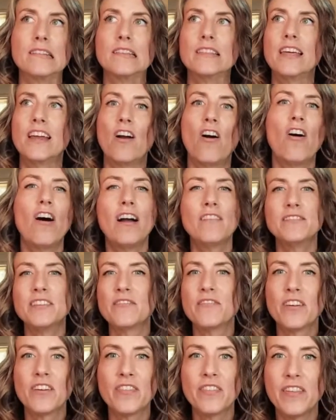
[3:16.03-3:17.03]
They all have
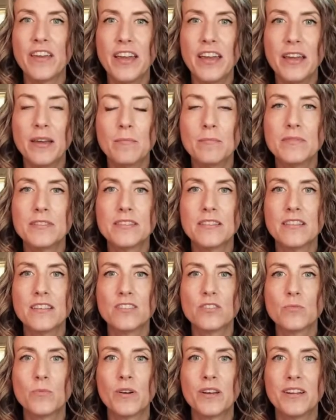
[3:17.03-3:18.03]
different themes.
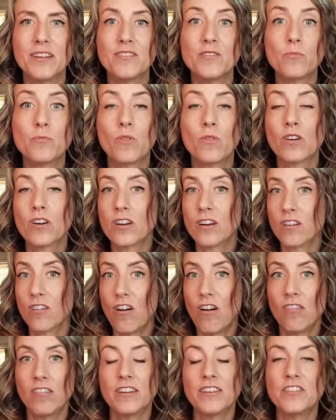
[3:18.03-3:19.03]
This one is we're going to
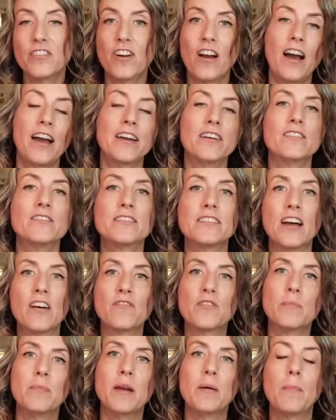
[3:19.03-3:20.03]
call in your higher self
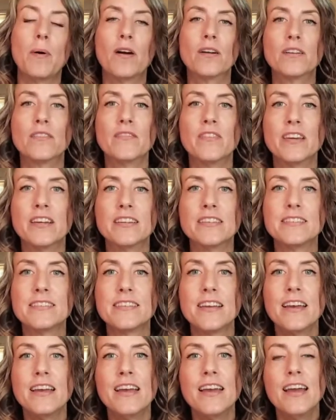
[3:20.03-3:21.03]
to be a part of this,
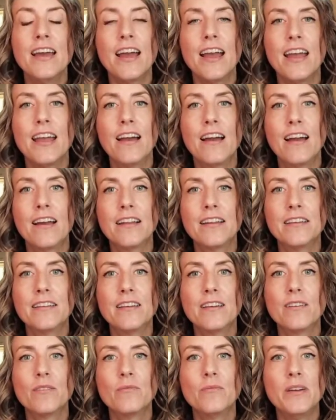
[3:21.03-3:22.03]

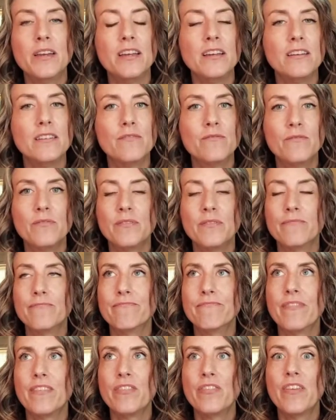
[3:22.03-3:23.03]
and
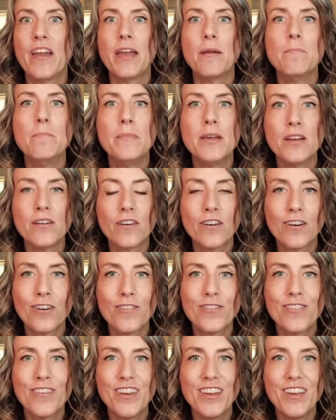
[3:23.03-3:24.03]
they mirror
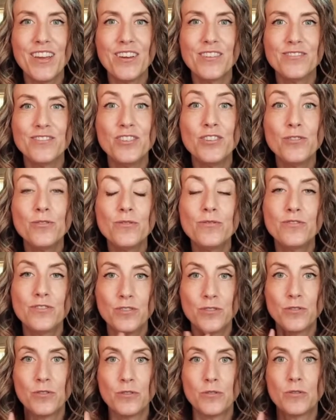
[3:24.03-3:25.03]
the
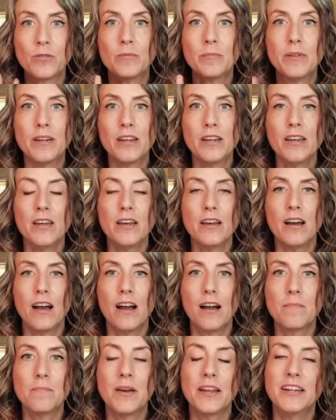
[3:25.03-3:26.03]
YouTube
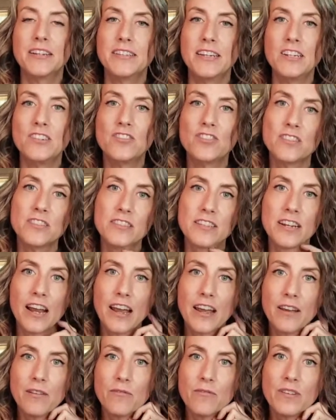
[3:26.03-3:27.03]
meditations that
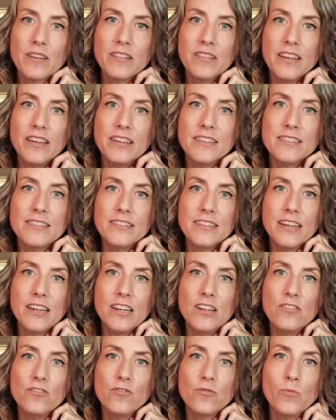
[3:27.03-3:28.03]
I release
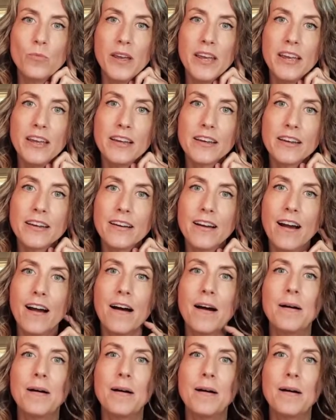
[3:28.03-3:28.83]
each week.